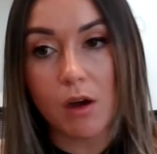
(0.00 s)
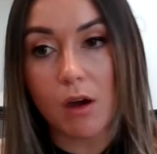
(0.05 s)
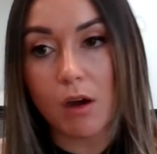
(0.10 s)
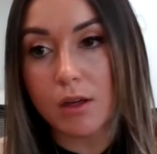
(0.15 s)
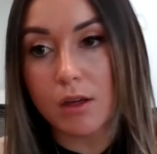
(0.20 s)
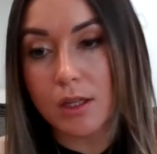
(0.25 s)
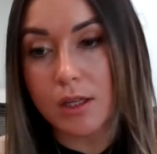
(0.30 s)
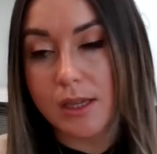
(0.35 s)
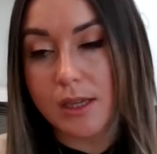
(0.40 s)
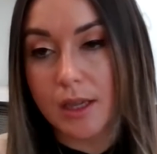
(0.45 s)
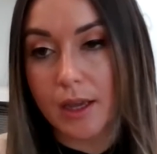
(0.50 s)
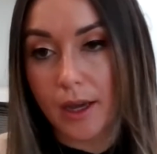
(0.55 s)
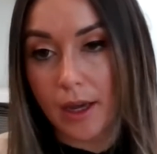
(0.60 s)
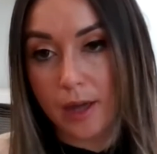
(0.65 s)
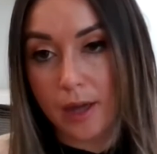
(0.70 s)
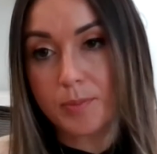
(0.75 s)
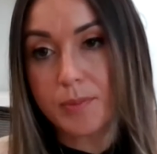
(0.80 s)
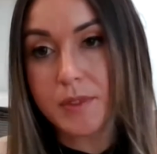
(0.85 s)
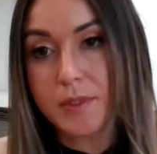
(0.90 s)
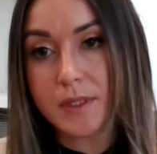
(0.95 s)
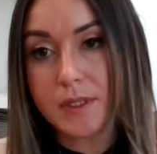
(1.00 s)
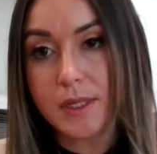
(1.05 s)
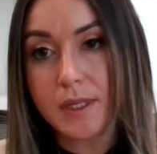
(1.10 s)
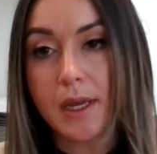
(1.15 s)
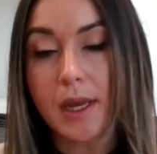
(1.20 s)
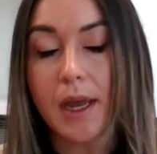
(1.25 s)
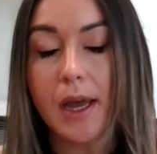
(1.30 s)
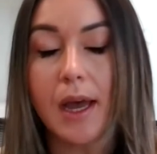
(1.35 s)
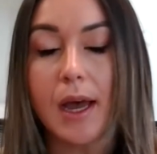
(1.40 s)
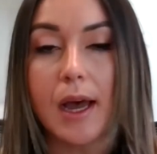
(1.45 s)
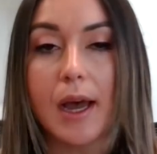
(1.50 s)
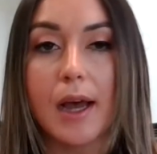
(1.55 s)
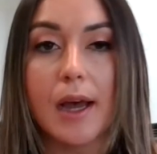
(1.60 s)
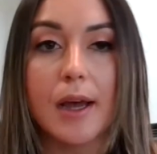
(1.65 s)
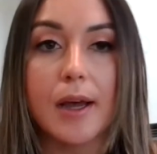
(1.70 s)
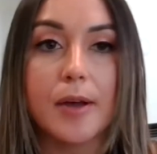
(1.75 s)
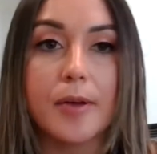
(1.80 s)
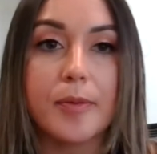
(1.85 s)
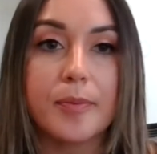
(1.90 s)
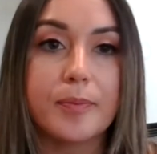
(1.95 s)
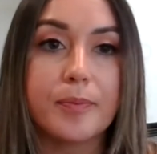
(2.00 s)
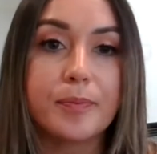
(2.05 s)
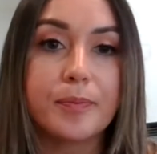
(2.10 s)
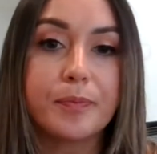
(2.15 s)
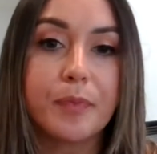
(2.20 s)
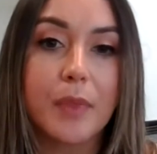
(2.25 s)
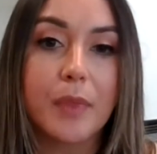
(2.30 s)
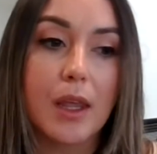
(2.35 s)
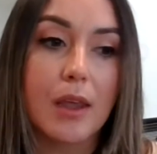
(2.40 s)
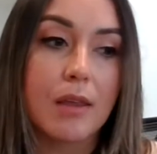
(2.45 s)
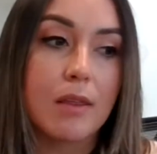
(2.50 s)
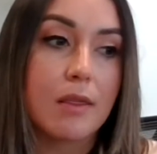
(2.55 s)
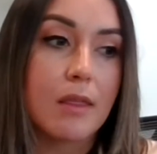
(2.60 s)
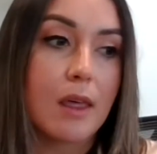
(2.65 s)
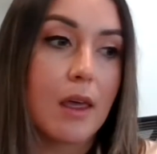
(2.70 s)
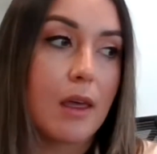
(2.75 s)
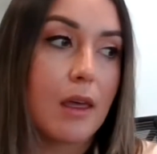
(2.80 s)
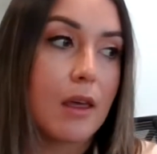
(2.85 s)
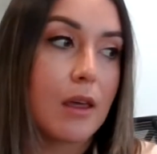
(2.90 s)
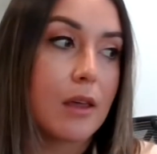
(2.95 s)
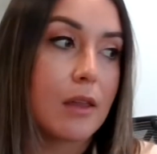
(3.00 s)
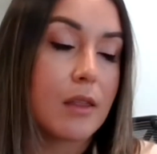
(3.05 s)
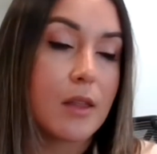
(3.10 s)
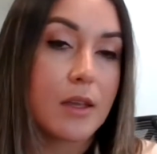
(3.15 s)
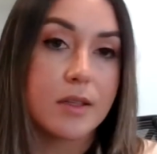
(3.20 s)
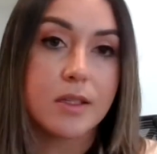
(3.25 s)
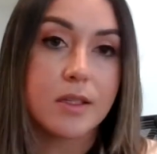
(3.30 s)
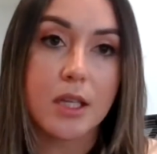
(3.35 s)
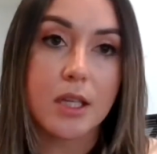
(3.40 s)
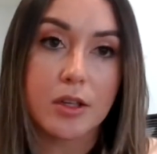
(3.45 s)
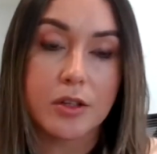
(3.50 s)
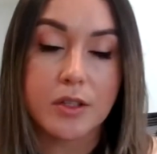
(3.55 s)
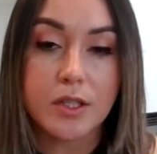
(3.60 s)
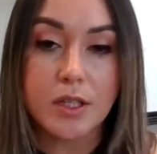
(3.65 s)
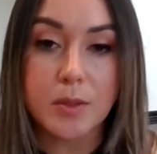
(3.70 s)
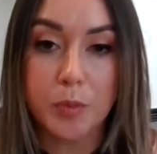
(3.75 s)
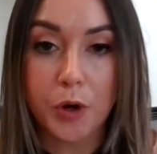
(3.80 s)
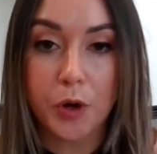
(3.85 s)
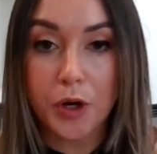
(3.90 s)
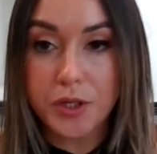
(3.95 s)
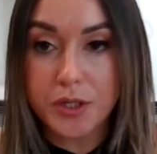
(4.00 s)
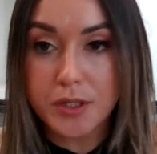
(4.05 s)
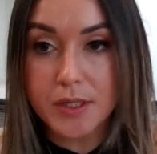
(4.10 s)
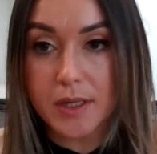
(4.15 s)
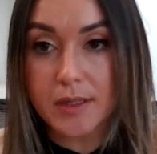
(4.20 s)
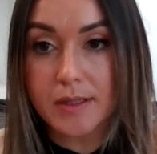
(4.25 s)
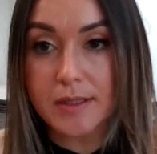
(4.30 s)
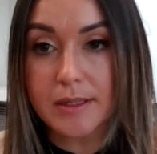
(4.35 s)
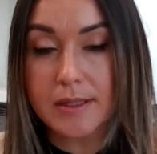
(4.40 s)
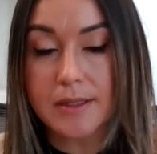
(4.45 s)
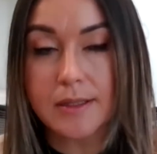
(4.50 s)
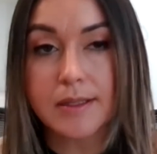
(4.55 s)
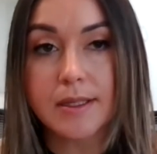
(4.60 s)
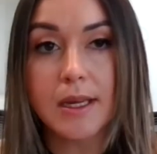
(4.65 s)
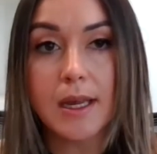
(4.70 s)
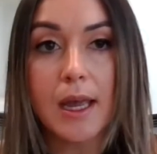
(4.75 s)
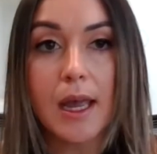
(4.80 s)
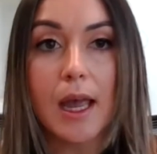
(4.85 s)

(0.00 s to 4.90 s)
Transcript: are any gaps in their security processes.